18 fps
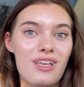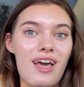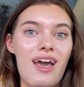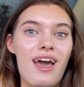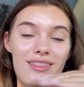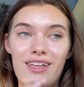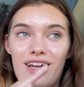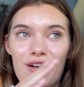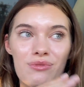
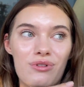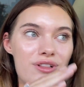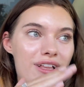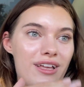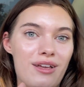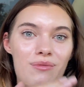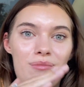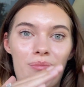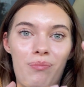They were
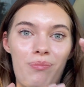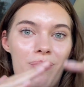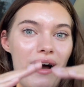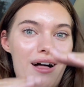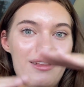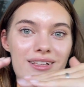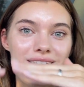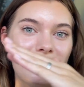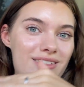like
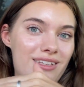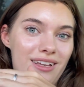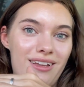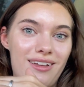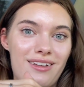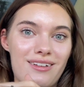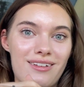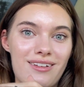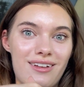
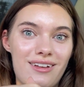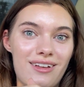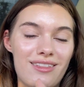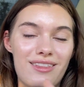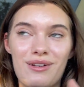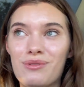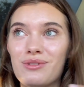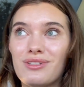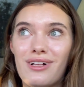balancing.
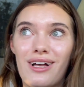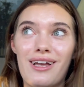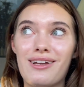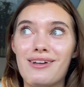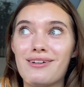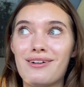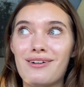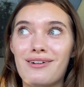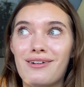And I was
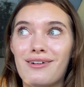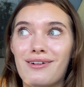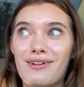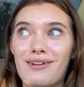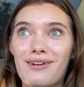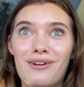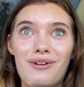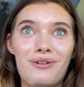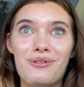like,
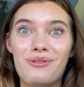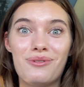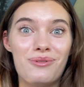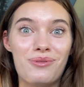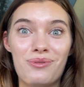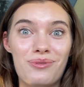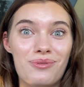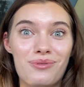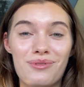
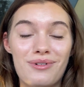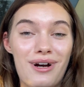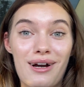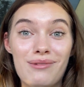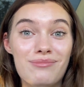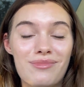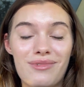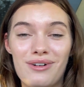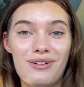
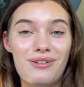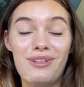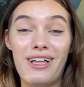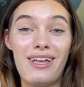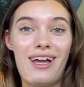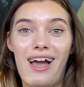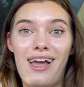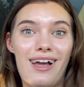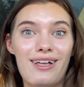
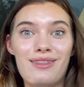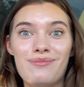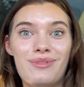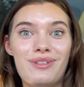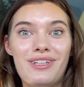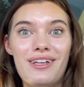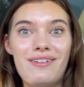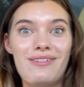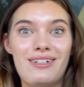I can't
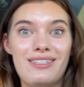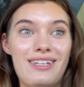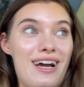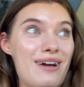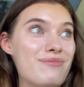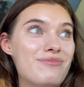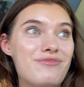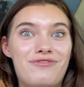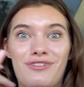believe it.
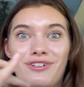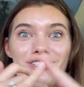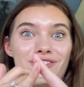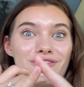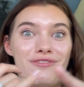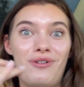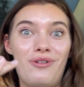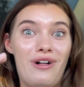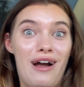First
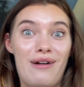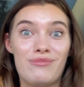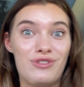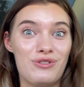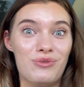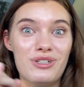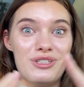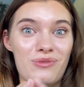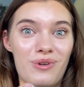of all, I'm
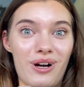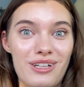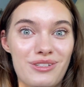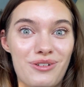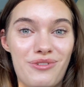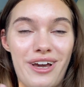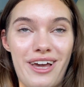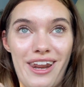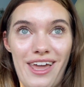21
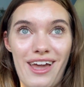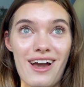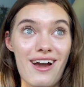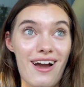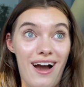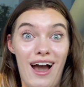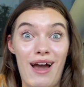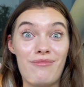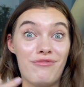already.
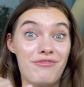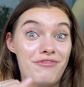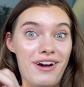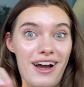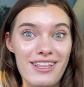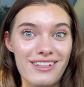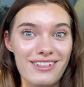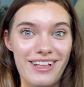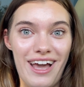I'm
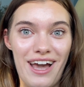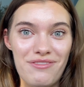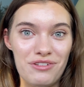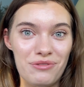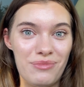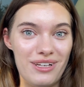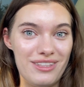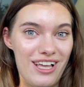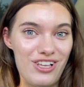finally having
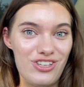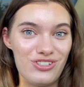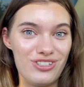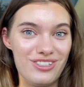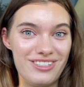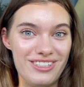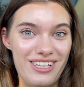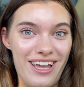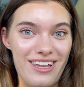my natural
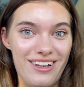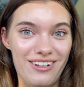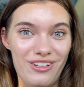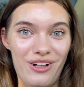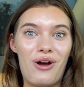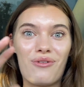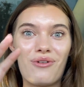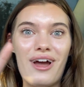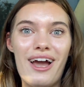cycle.
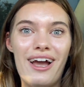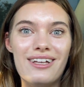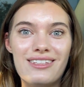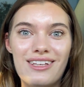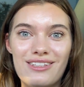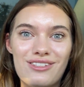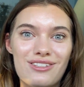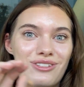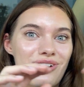Alright,
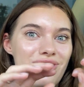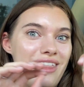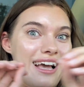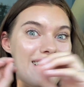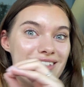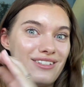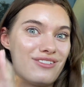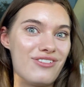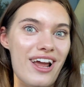it's not
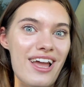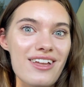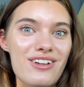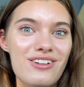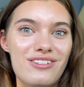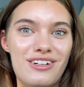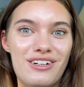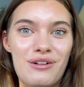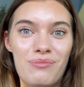as
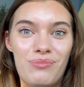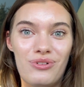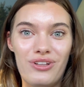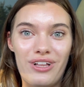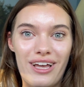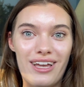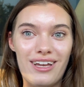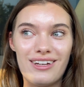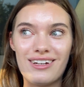regular, but
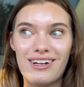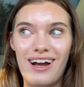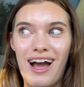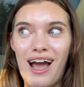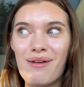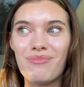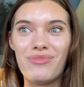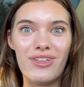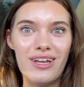like,
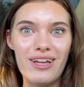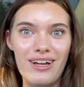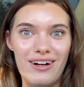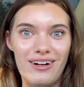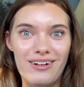I'm there.